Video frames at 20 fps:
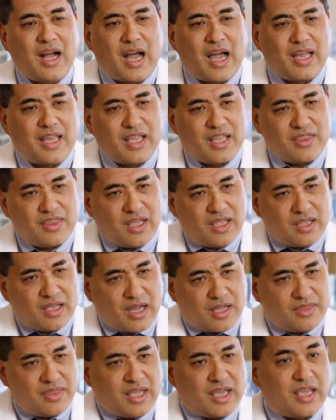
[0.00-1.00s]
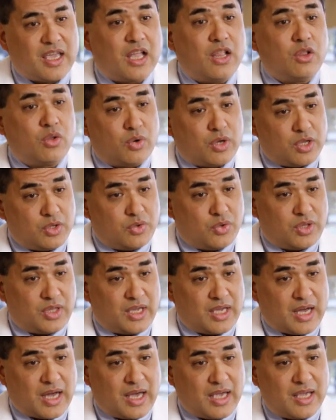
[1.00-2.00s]
I can and they can look into
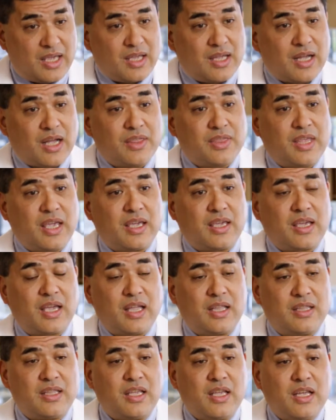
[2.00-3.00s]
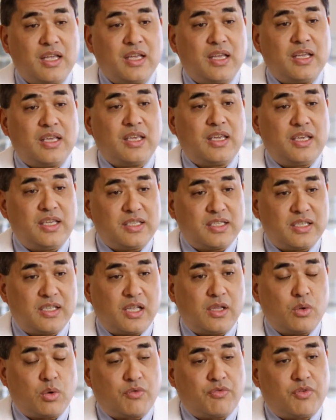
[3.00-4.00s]
the eye, and they can easily
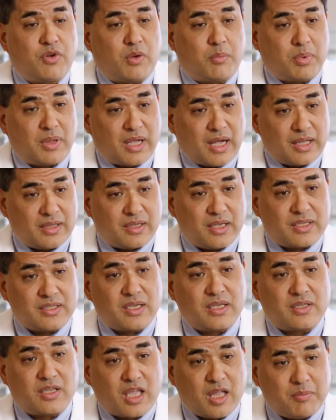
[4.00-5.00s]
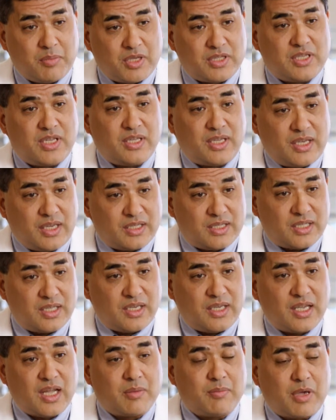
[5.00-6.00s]
look for blood, as it can be seen
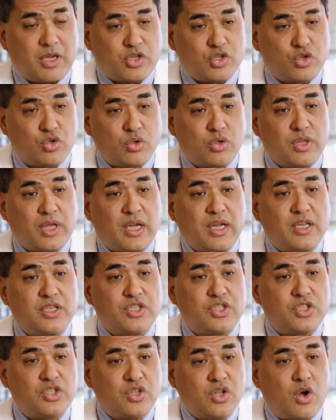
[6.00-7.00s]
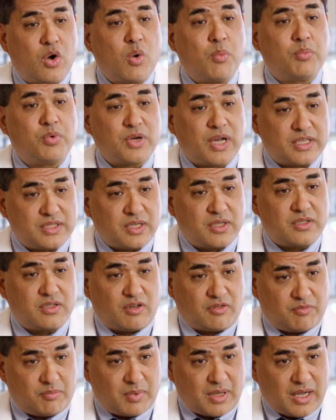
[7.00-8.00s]
easily, and make sure there is no presence
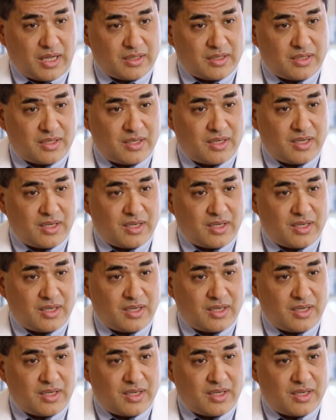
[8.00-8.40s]
of blood.